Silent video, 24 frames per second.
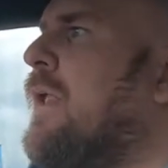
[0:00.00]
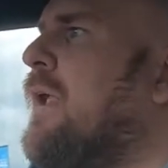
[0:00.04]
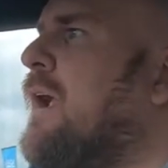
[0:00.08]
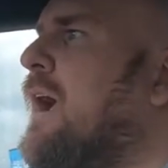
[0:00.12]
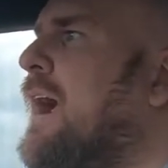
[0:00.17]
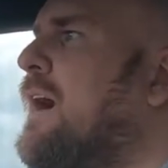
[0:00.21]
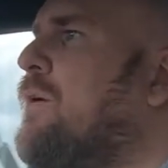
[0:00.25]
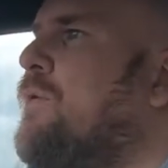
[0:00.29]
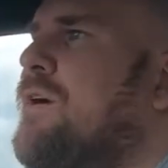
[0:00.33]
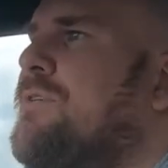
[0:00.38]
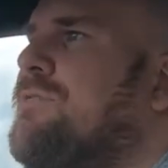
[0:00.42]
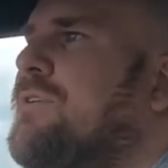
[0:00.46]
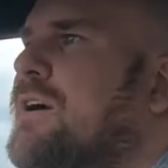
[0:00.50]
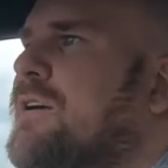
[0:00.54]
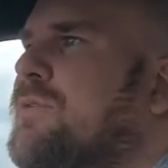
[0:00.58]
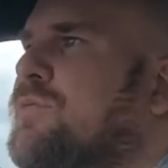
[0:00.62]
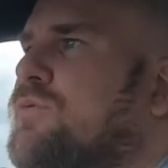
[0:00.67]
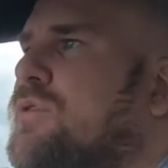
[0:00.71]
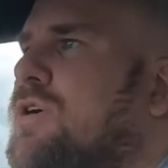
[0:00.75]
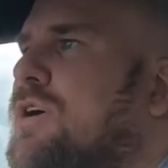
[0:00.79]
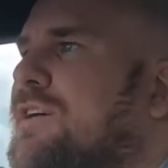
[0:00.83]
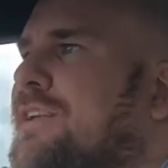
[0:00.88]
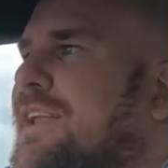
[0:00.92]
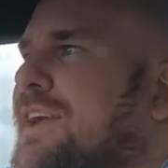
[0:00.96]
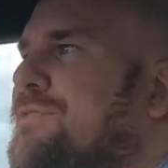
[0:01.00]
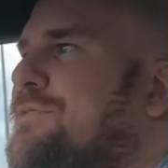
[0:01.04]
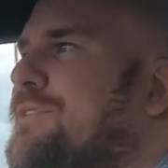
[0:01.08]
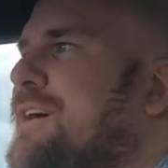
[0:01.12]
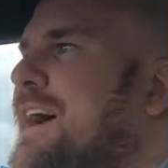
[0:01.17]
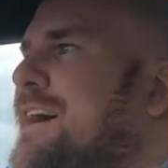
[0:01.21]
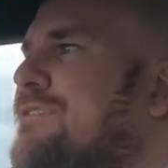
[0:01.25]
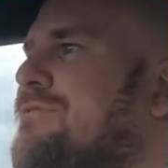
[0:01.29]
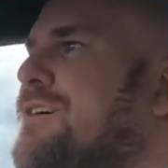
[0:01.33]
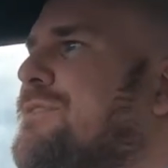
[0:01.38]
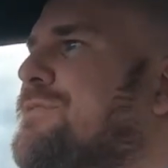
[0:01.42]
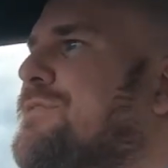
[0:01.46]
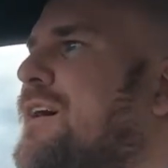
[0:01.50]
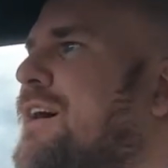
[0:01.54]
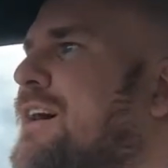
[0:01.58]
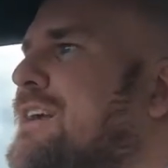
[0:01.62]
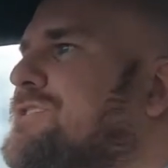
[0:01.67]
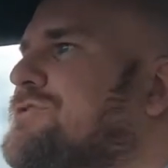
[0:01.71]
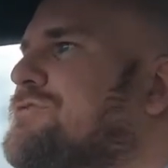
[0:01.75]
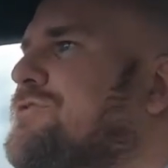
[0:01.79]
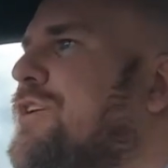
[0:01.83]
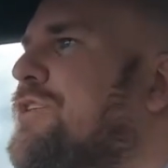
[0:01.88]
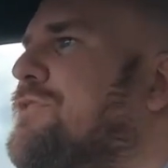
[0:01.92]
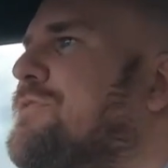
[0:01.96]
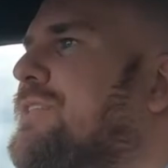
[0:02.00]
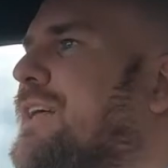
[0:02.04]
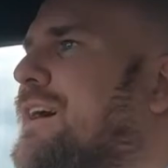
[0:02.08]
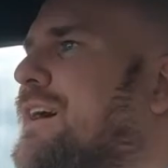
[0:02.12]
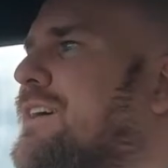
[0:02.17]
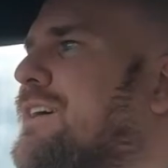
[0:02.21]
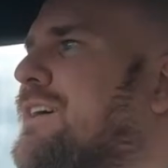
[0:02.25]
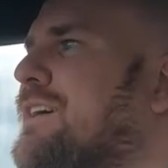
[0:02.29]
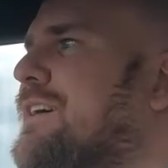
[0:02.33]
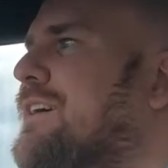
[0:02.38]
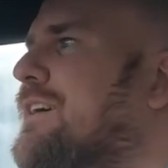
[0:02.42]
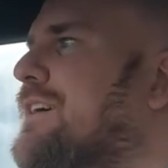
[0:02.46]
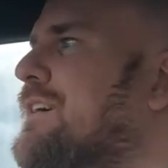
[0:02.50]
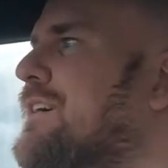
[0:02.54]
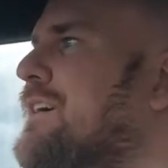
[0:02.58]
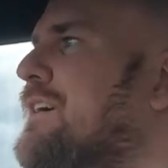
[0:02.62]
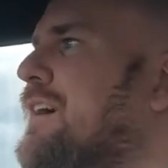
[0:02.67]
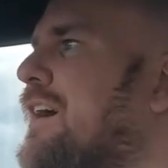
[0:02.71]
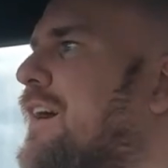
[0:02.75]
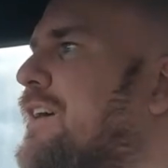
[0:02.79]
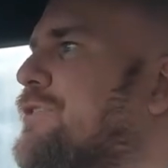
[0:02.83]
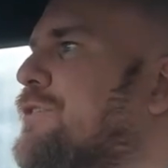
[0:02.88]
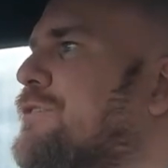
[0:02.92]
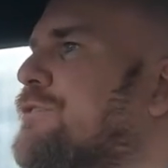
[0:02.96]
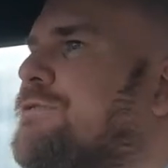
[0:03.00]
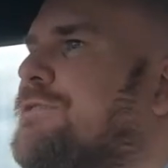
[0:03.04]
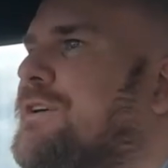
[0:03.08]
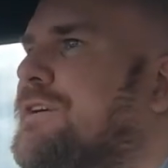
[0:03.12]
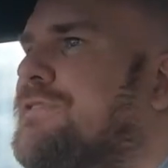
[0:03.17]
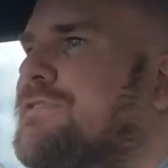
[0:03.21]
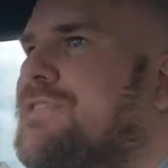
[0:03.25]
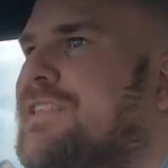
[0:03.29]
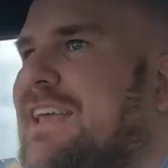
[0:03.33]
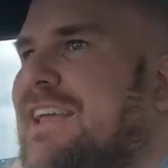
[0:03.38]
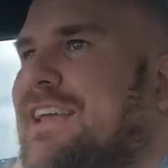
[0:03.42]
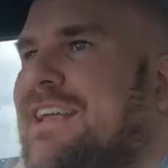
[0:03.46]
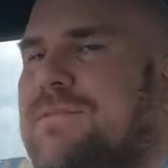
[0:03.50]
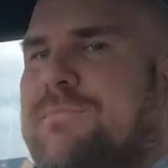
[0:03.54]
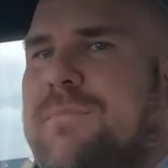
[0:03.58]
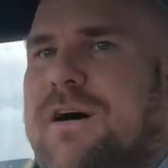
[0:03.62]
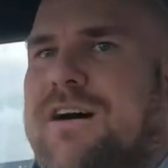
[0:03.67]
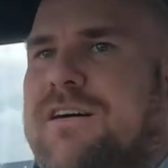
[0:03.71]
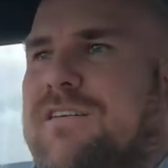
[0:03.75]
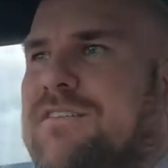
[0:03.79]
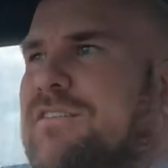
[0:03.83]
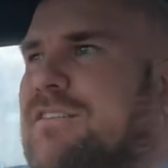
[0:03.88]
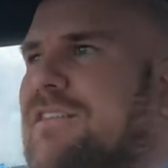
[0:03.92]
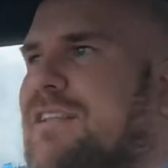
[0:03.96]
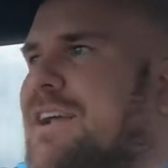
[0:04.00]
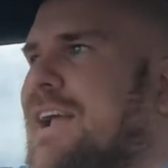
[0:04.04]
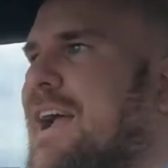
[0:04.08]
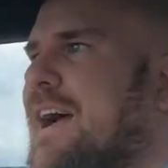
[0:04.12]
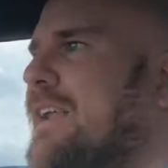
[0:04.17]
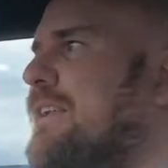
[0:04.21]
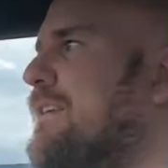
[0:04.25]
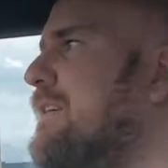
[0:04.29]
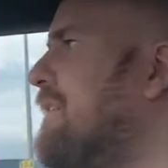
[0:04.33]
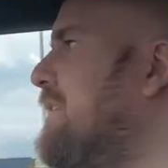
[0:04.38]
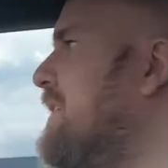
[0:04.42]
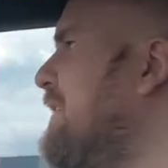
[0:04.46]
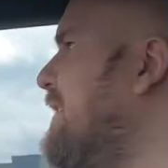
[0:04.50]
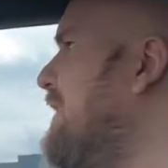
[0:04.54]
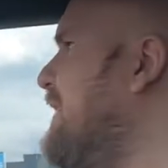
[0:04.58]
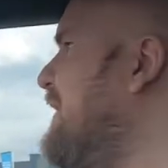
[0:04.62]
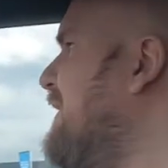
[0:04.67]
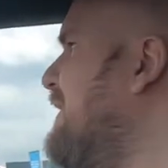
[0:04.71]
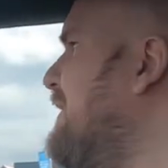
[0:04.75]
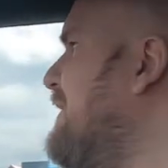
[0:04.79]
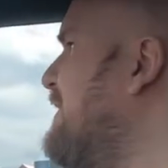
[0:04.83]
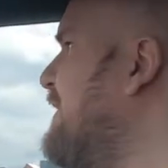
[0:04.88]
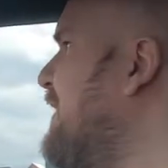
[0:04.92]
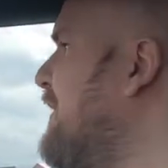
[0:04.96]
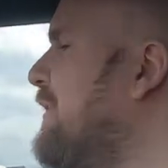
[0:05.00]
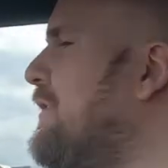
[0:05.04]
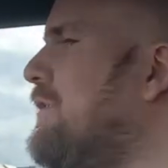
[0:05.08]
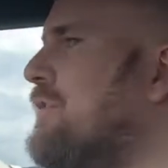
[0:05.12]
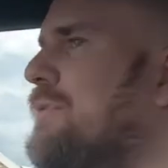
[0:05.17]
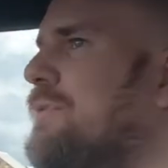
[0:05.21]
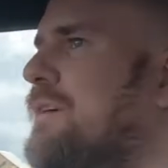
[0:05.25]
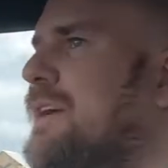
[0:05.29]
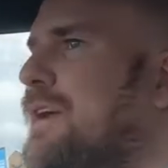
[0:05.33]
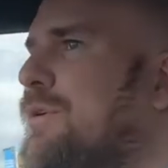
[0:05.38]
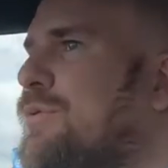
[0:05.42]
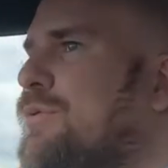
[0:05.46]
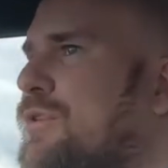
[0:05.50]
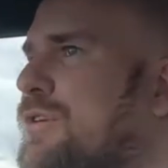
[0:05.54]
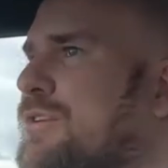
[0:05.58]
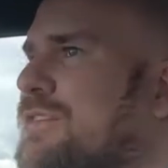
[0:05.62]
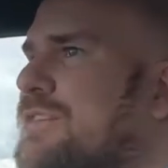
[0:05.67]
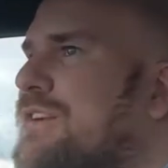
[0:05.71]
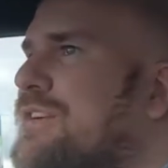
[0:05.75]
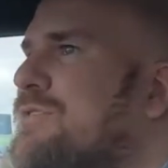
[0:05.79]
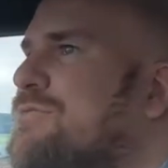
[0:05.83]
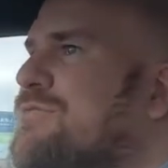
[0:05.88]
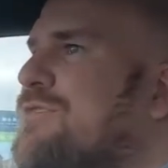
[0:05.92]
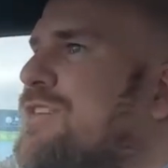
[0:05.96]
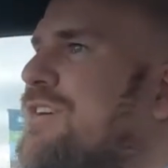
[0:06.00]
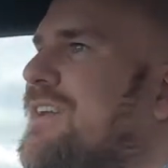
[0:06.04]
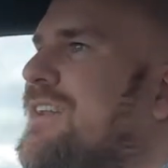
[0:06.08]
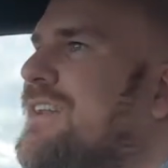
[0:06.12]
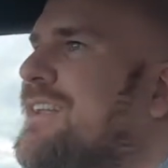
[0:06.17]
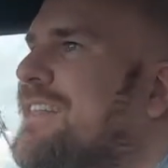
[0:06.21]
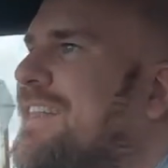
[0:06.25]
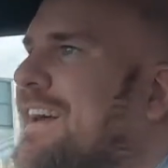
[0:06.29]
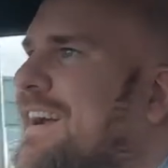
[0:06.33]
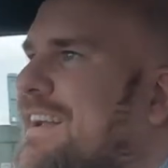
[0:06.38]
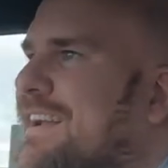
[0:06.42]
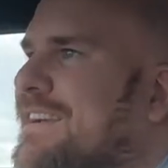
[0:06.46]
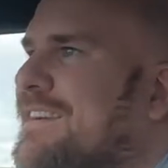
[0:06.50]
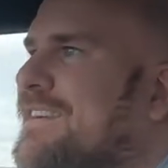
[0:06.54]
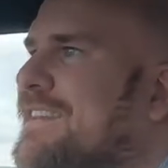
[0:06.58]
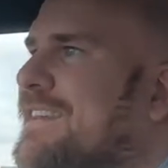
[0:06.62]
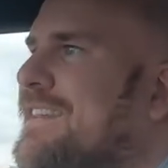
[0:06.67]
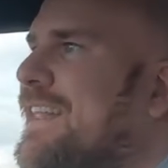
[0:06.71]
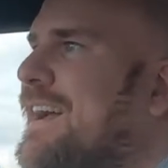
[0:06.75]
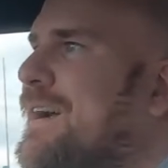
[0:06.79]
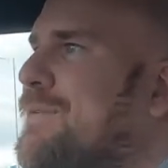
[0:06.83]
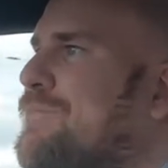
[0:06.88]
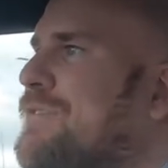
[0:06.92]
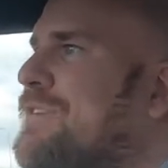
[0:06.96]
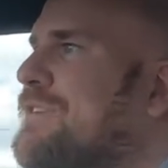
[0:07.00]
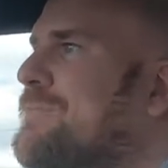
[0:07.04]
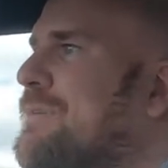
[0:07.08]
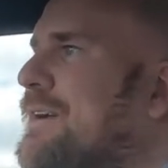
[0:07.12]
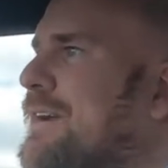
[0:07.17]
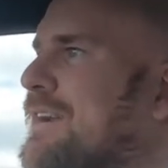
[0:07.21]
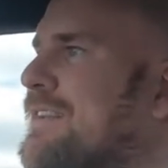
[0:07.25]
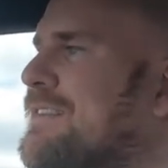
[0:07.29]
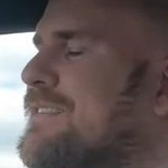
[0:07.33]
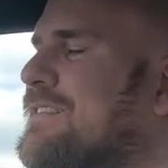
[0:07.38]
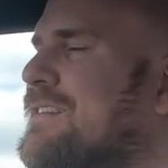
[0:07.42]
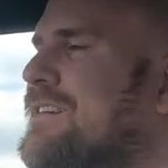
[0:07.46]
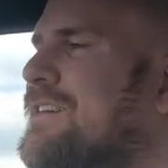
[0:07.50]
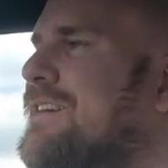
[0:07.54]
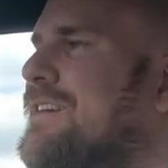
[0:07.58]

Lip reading: However, however I drove that car, I got 15 miles to the gallon. So it wasn't really that good in that respect.